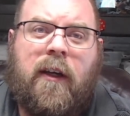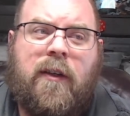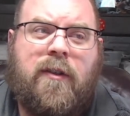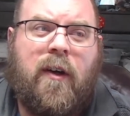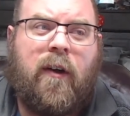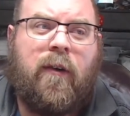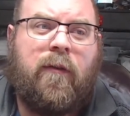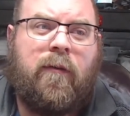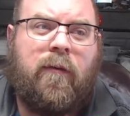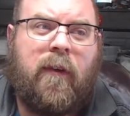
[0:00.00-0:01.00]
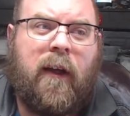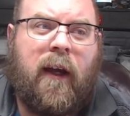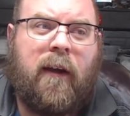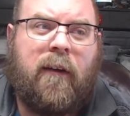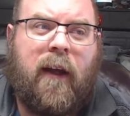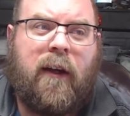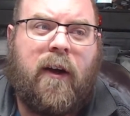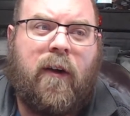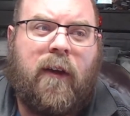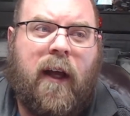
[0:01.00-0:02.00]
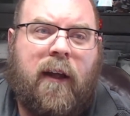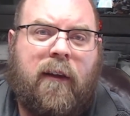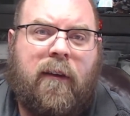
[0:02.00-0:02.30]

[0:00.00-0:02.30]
So they know that